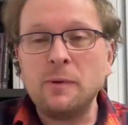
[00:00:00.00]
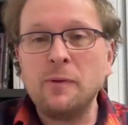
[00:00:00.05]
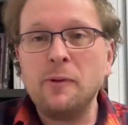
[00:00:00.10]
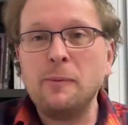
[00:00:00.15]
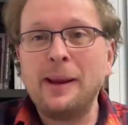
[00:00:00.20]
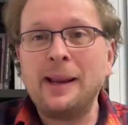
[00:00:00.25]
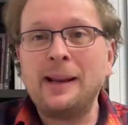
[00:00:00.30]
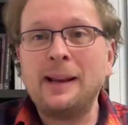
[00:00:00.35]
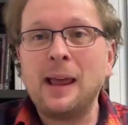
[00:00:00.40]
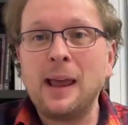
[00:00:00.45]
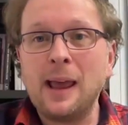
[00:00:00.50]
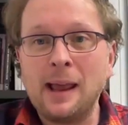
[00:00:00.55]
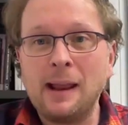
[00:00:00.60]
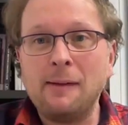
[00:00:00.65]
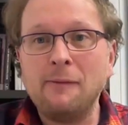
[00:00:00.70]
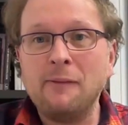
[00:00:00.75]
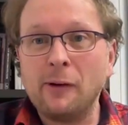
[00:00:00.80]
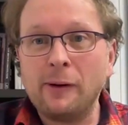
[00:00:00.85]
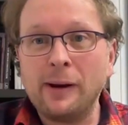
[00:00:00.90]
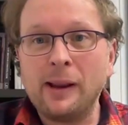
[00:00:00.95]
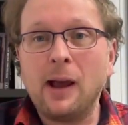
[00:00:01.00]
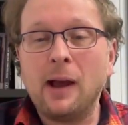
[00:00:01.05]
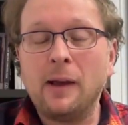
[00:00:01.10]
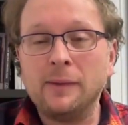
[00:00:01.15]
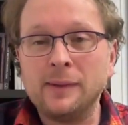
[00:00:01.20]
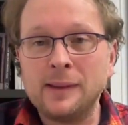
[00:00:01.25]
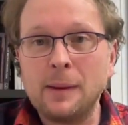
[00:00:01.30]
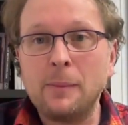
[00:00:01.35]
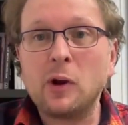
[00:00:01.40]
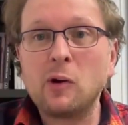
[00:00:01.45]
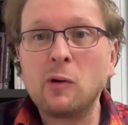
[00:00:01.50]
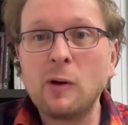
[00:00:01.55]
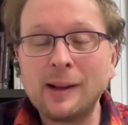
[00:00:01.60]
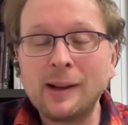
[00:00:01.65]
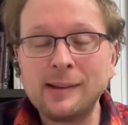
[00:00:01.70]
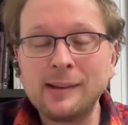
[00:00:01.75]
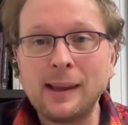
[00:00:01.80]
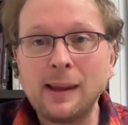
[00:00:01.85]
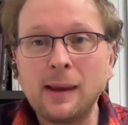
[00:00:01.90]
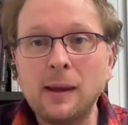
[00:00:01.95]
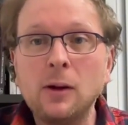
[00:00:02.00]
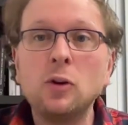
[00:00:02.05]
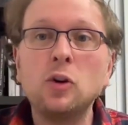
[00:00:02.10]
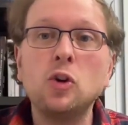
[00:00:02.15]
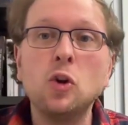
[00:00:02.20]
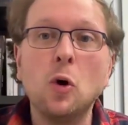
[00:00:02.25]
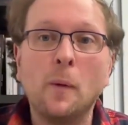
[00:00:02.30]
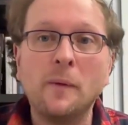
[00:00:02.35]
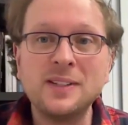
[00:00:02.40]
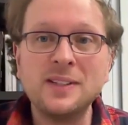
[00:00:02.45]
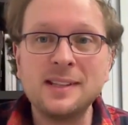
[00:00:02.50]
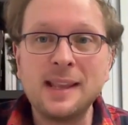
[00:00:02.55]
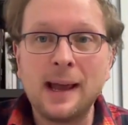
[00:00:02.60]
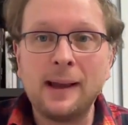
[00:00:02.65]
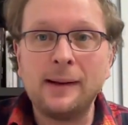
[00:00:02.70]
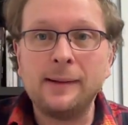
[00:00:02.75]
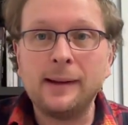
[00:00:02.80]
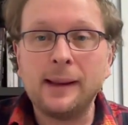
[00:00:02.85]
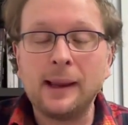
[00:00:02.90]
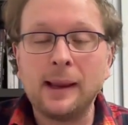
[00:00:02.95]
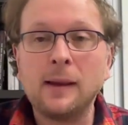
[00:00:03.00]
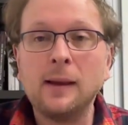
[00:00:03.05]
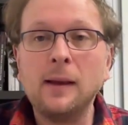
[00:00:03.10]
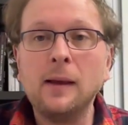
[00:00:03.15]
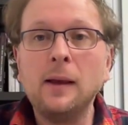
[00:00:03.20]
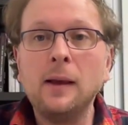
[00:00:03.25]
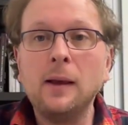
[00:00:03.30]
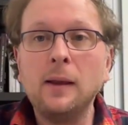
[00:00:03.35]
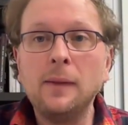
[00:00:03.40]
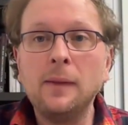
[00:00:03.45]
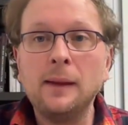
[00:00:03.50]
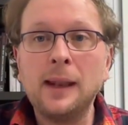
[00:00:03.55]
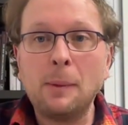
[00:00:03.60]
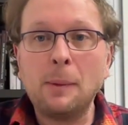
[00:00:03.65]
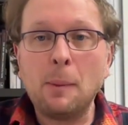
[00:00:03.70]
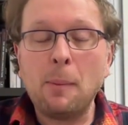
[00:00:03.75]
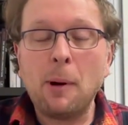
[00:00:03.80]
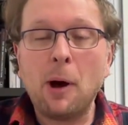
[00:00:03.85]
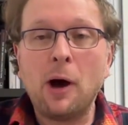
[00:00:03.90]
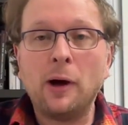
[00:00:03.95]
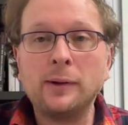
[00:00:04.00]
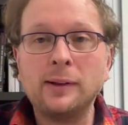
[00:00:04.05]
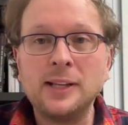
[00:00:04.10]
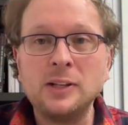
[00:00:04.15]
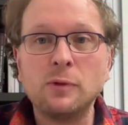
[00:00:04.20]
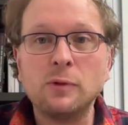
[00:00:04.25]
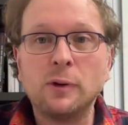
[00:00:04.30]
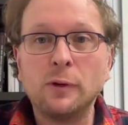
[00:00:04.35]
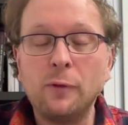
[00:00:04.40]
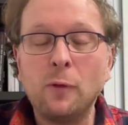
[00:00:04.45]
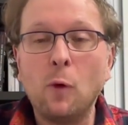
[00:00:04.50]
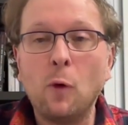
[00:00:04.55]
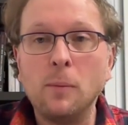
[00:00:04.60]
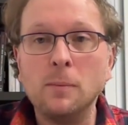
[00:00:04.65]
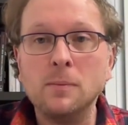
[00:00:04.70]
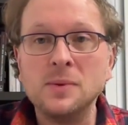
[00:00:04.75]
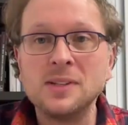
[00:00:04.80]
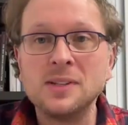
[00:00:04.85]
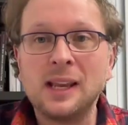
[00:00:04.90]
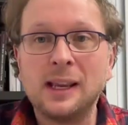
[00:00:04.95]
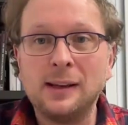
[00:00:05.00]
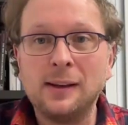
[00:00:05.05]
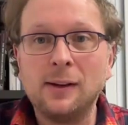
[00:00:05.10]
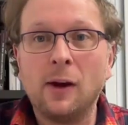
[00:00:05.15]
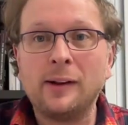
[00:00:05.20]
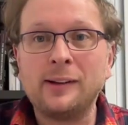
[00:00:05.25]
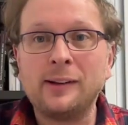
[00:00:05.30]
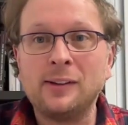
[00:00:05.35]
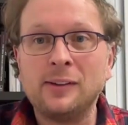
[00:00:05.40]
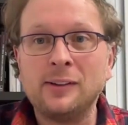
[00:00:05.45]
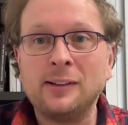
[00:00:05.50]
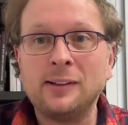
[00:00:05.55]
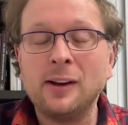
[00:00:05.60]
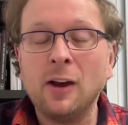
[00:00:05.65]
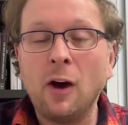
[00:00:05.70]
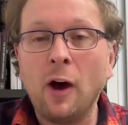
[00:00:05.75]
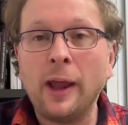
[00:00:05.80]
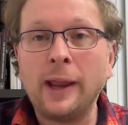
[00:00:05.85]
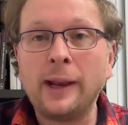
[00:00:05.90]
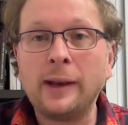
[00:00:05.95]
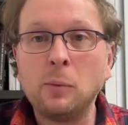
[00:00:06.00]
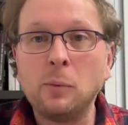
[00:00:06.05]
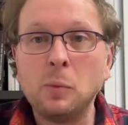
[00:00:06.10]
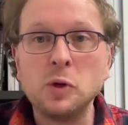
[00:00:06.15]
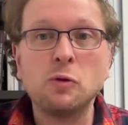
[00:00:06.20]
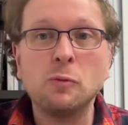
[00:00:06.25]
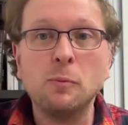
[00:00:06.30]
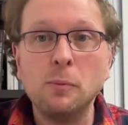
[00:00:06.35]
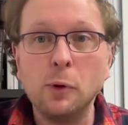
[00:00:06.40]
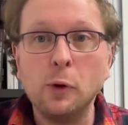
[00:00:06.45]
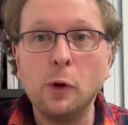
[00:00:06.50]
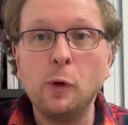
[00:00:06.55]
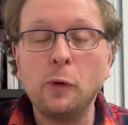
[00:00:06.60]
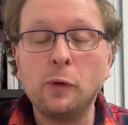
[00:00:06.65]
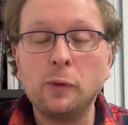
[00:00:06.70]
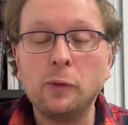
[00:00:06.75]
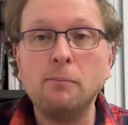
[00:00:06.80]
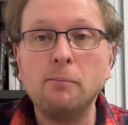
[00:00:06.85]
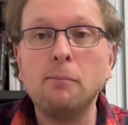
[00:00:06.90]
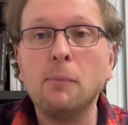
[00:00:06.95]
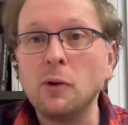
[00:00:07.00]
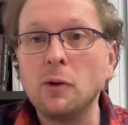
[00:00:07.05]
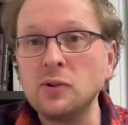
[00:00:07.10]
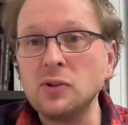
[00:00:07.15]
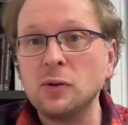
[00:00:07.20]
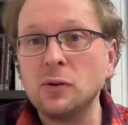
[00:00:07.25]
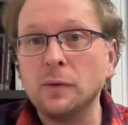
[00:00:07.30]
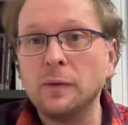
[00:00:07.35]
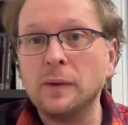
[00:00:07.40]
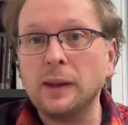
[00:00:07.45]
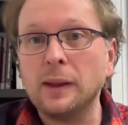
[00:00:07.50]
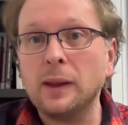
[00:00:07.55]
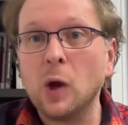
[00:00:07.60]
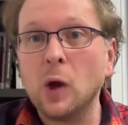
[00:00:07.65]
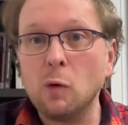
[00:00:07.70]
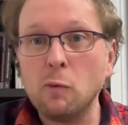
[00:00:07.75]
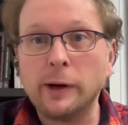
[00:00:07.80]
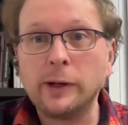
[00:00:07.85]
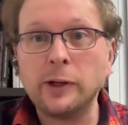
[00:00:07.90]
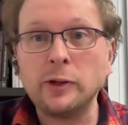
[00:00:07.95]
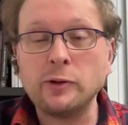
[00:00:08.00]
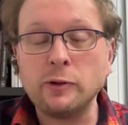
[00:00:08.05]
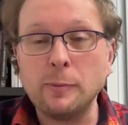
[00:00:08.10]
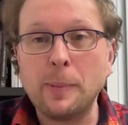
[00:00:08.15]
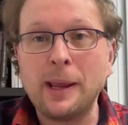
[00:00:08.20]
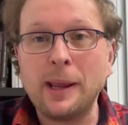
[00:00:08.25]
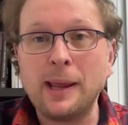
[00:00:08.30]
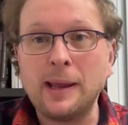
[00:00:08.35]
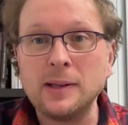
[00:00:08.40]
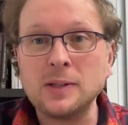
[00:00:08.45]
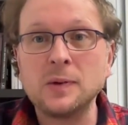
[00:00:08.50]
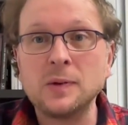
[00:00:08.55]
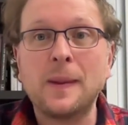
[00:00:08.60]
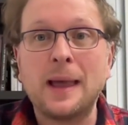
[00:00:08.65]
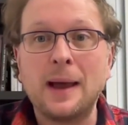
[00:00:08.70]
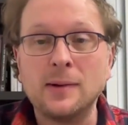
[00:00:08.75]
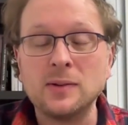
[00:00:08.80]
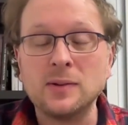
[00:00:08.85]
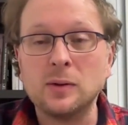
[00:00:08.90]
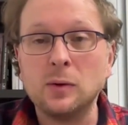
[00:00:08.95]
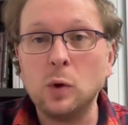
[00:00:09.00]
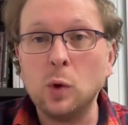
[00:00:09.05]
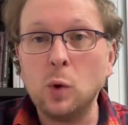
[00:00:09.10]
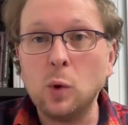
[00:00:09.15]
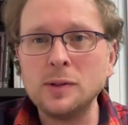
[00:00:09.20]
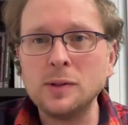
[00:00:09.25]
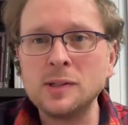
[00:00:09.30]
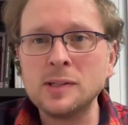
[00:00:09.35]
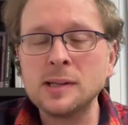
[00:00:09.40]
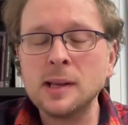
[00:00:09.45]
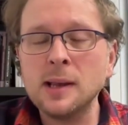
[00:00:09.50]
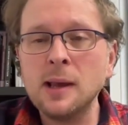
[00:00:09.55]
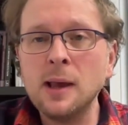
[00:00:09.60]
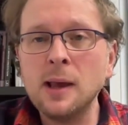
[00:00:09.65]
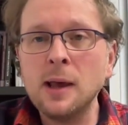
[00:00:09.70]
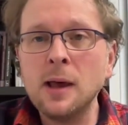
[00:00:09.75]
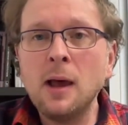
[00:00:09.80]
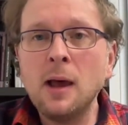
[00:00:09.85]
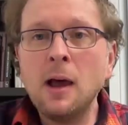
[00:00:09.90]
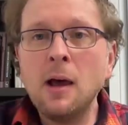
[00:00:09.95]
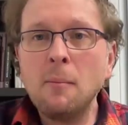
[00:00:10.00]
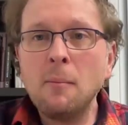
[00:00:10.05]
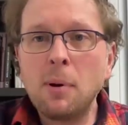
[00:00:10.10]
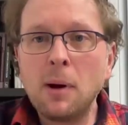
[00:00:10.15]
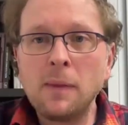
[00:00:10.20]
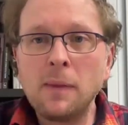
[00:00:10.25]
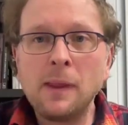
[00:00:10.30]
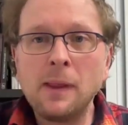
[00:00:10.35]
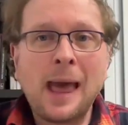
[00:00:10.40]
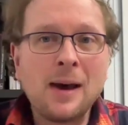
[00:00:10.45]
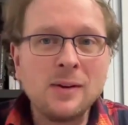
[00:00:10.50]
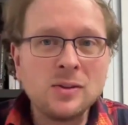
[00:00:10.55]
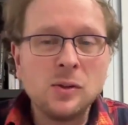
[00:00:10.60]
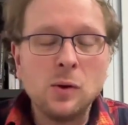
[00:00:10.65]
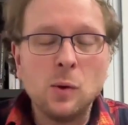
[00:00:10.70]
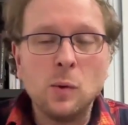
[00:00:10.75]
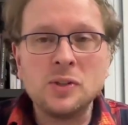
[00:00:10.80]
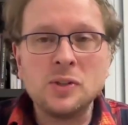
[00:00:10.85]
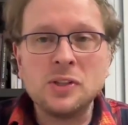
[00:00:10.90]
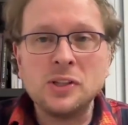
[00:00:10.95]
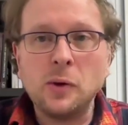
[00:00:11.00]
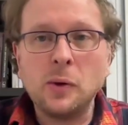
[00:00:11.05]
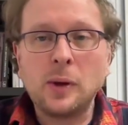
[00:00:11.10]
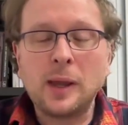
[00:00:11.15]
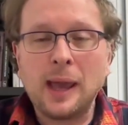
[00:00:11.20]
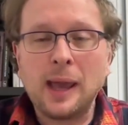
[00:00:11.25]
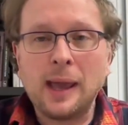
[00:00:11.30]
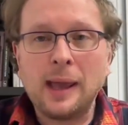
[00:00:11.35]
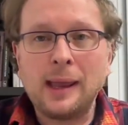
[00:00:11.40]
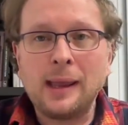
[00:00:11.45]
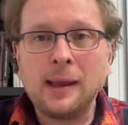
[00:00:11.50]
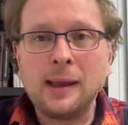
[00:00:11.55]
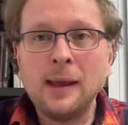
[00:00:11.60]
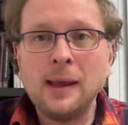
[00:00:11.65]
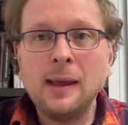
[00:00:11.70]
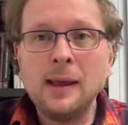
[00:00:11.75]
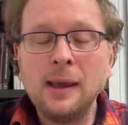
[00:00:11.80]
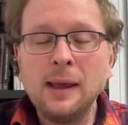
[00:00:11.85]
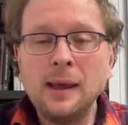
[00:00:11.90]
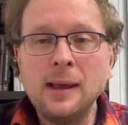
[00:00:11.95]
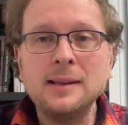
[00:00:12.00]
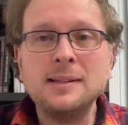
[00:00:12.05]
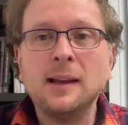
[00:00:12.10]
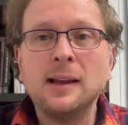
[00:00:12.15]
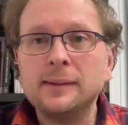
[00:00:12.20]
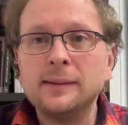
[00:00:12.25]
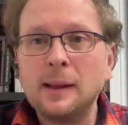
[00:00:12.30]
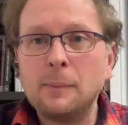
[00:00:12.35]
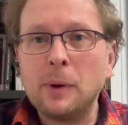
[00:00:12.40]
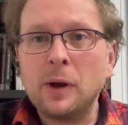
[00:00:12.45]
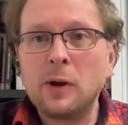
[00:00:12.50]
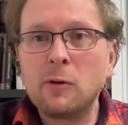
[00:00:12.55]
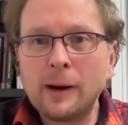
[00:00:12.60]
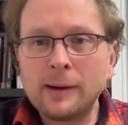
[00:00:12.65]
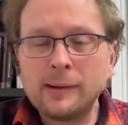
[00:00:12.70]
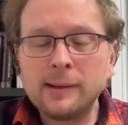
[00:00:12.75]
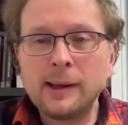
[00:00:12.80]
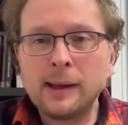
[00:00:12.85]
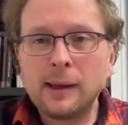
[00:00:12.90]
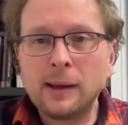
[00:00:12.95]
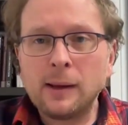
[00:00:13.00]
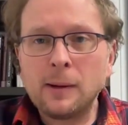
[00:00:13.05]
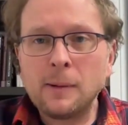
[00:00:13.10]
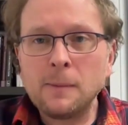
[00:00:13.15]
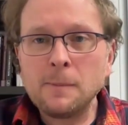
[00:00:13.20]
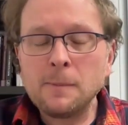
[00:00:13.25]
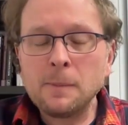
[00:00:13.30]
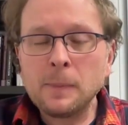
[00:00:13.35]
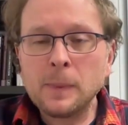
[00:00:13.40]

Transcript: for being very undemocratic, notwithstanding the Labour Party's reforms in 1999, which removed most of the hereditary peers from the House of Lords. But the House of Lords in the UK is undemocratic.